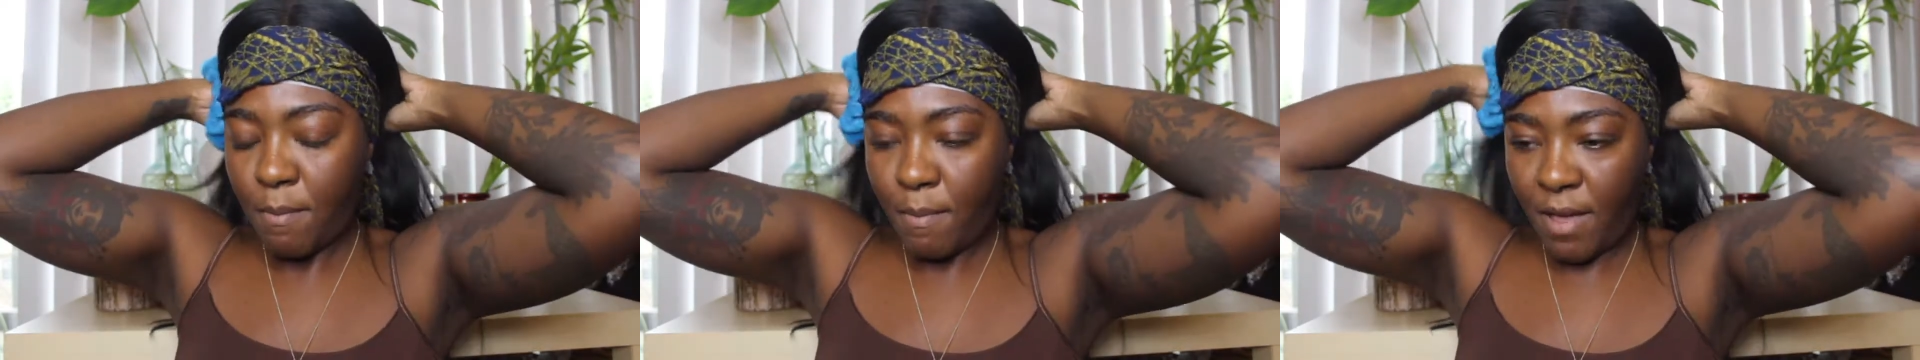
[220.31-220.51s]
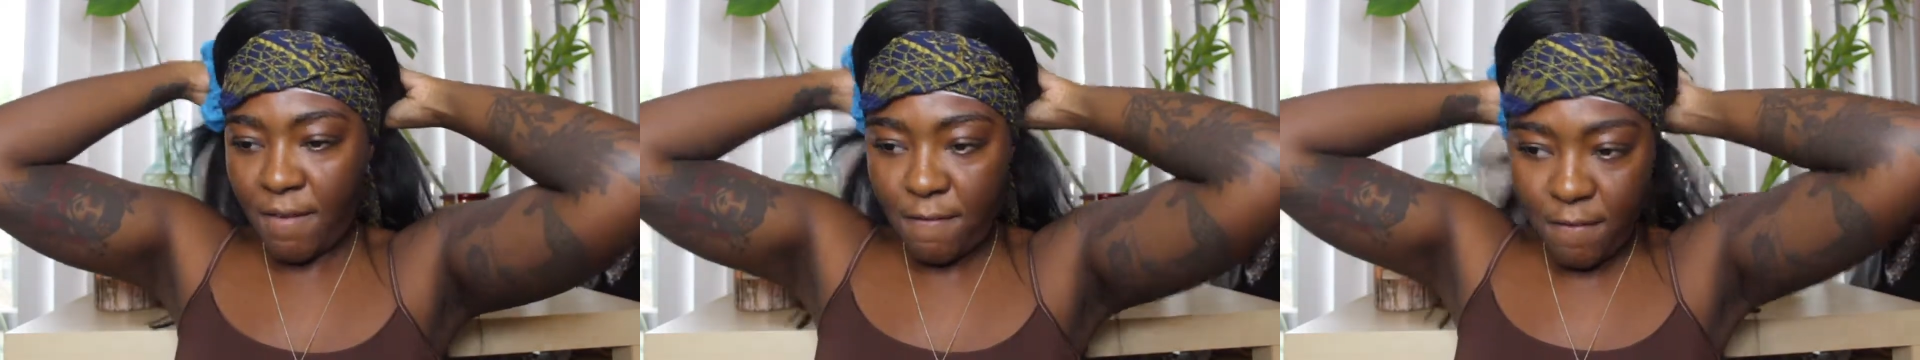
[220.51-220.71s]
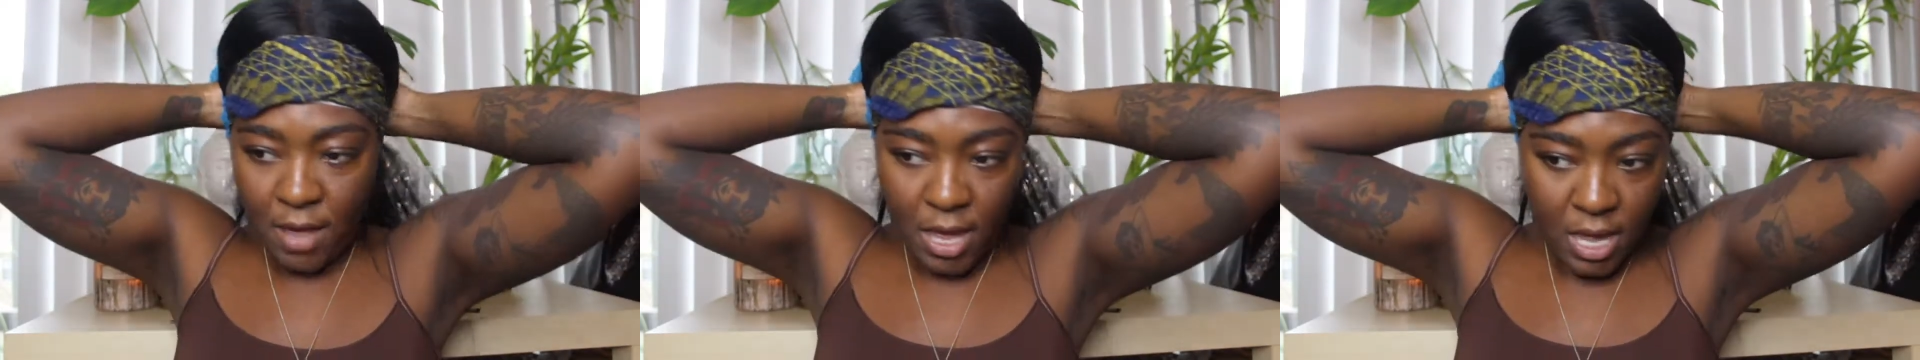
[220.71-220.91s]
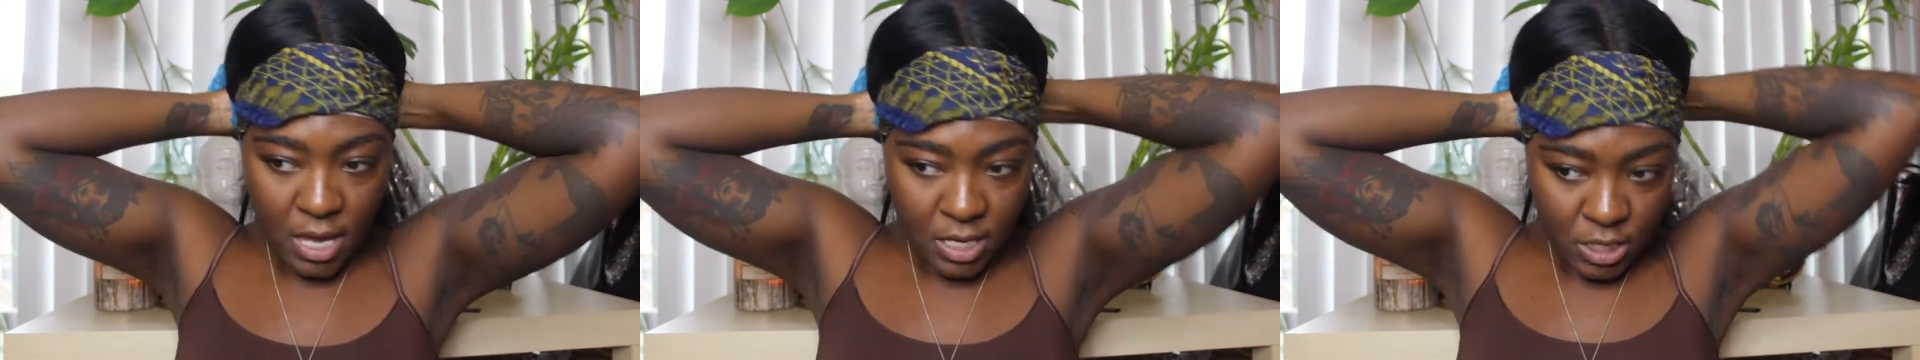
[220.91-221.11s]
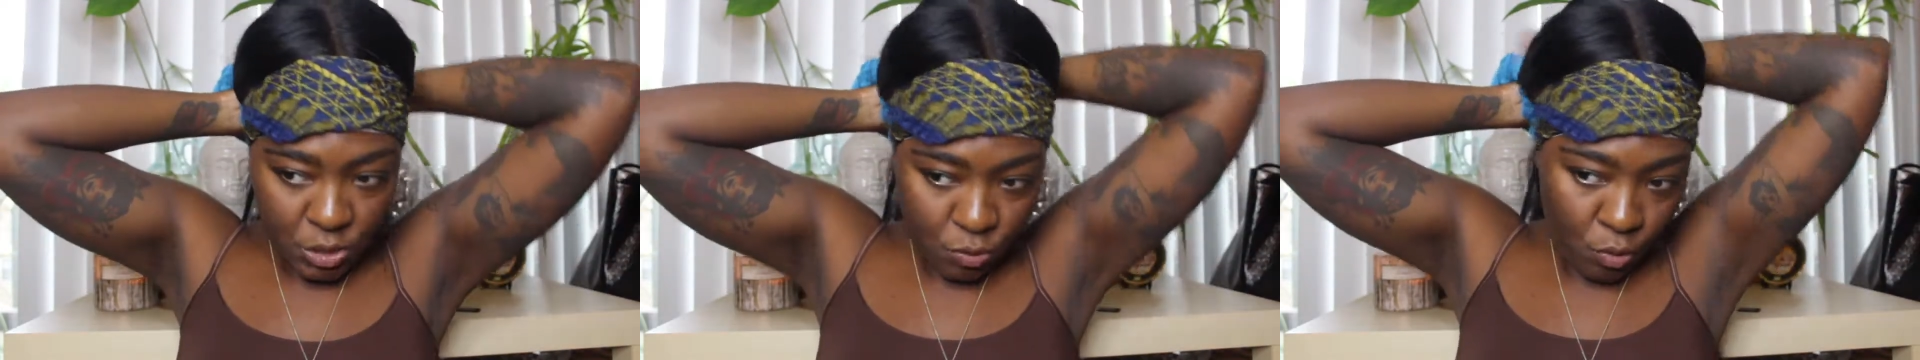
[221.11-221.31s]
my
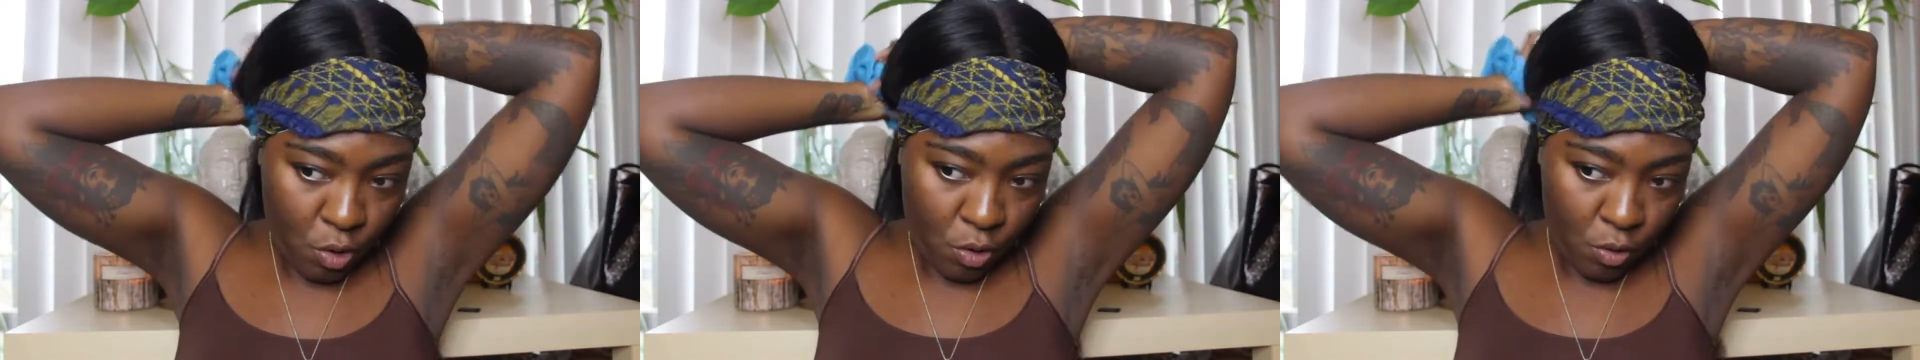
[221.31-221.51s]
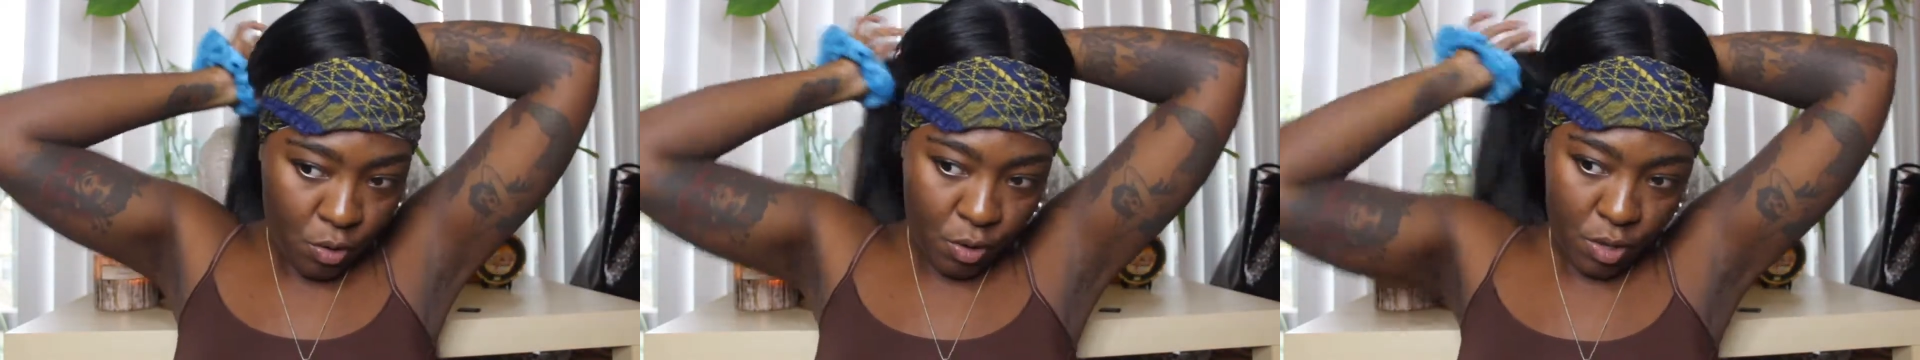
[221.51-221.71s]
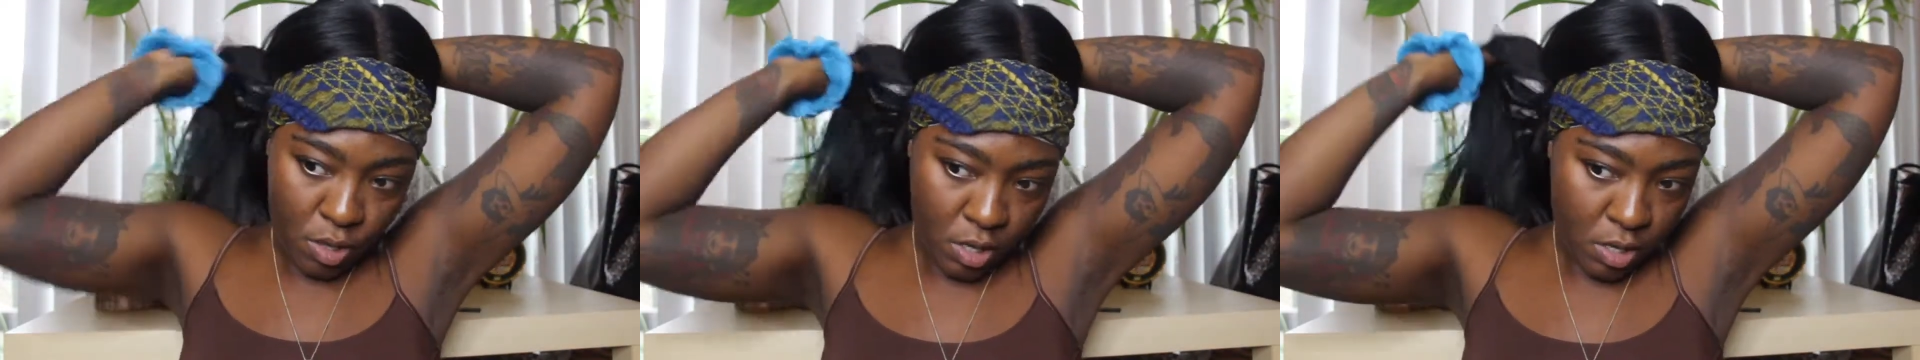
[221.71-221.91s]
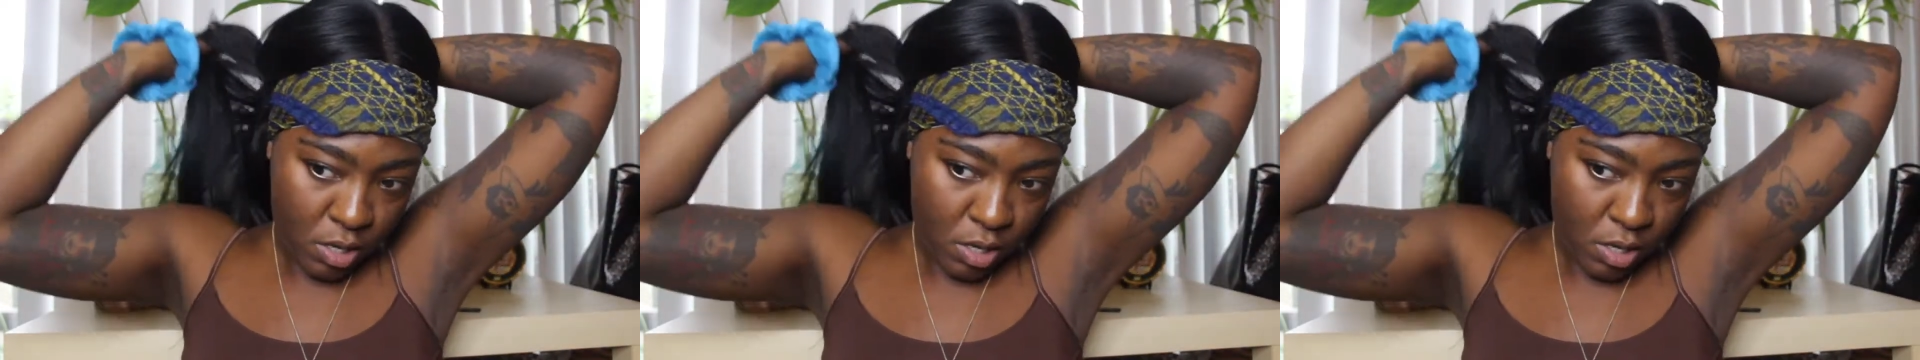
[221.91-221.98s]
face, roll